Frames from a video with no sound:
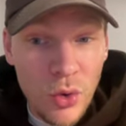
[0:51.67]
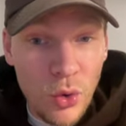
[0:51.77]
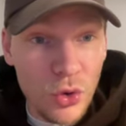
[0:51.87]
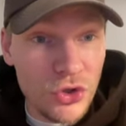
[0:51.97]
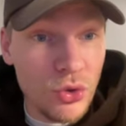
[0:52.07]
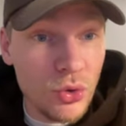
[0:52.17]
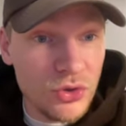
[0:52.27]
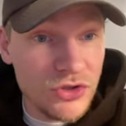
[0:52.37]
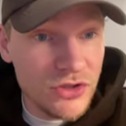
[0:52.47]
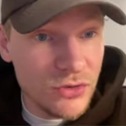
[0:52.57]
Or
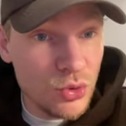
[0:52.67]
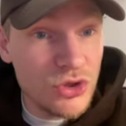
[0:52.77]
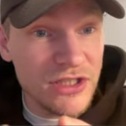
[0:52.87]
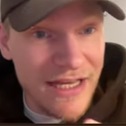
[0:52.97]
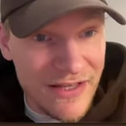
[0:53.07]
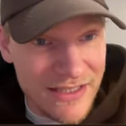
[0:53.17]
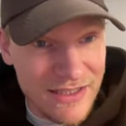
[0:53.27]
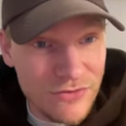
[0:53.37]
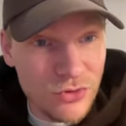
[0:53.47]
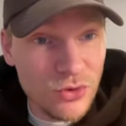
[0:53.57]
yours, ustedes,
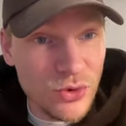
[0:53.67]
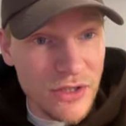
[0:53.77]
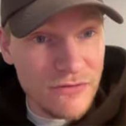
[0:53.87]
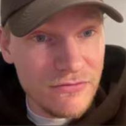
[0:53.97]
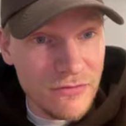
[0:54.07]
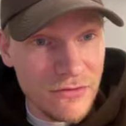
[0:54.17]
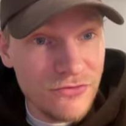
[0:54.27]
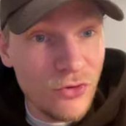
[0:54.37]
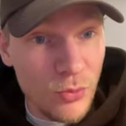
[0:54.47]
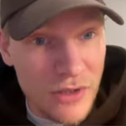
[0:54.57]
if you're talking
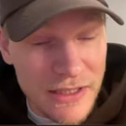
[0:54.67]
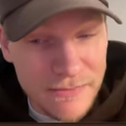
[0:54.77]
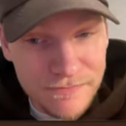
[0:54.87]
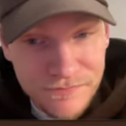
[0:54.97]
formally.